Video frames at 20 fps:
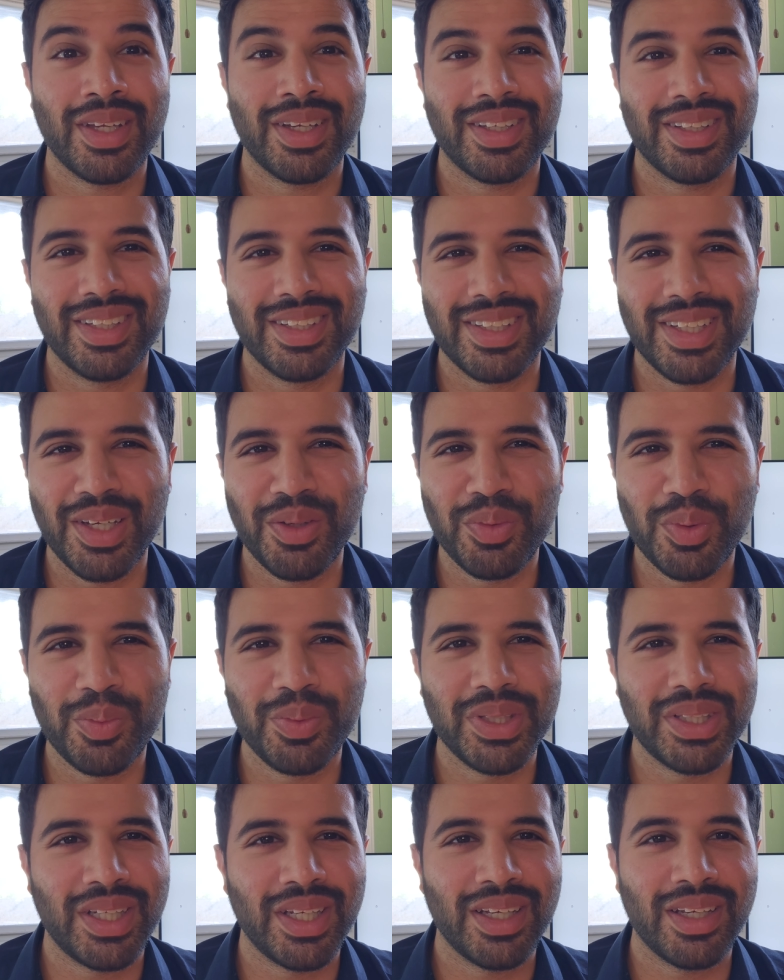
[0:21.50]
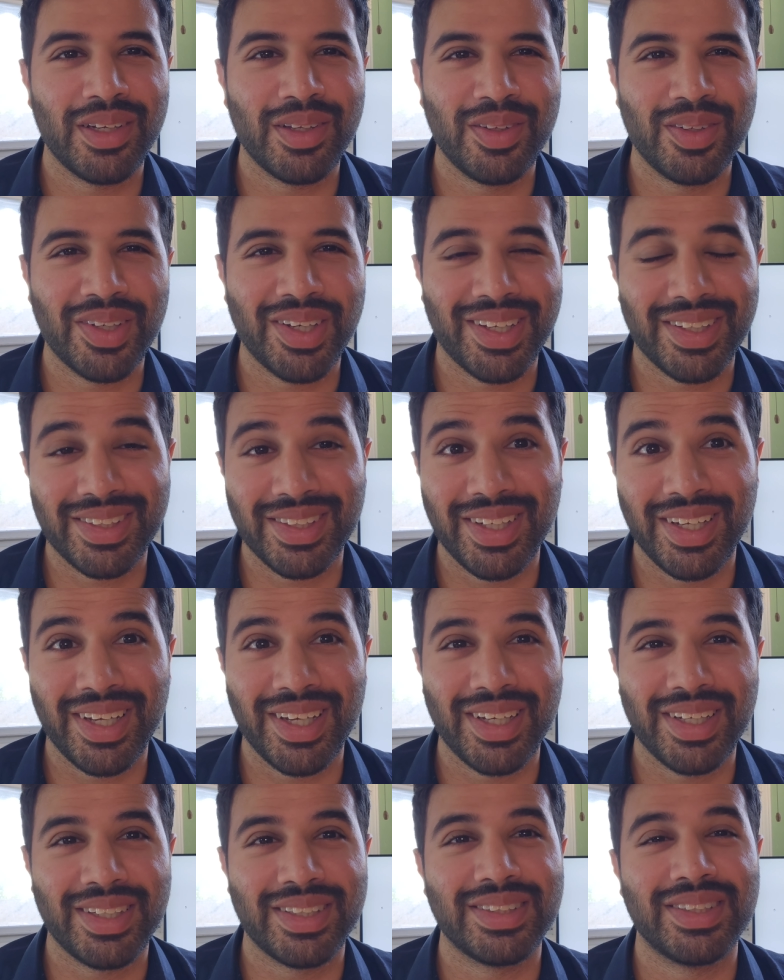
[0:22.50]
The team we'll be taking a look at
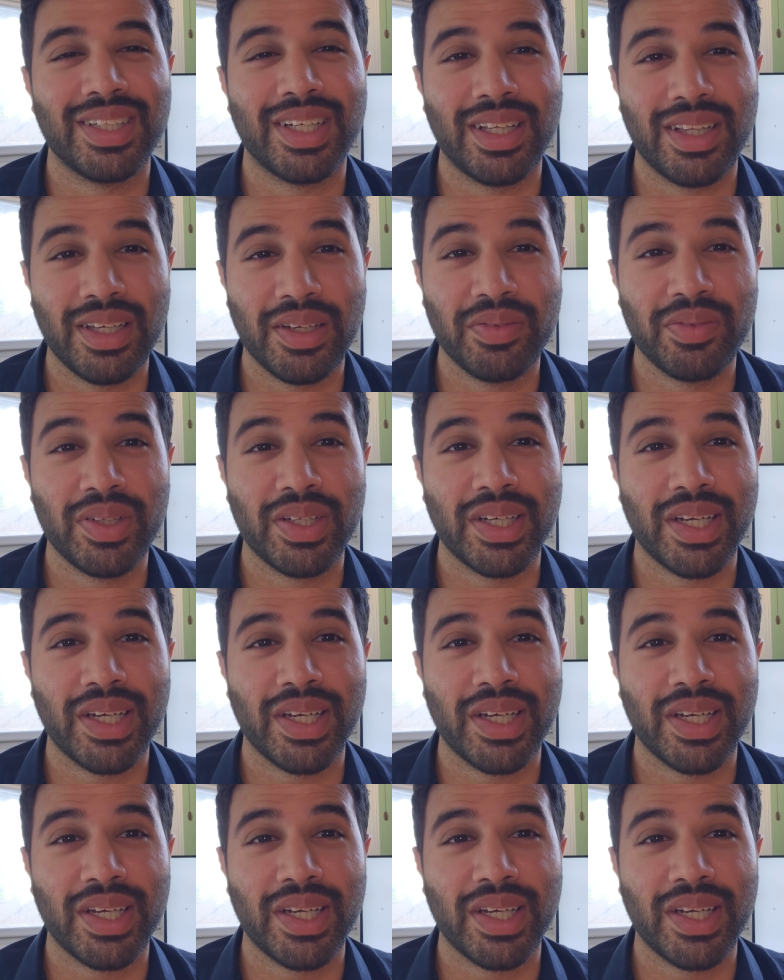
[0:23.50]
today is the Cleveland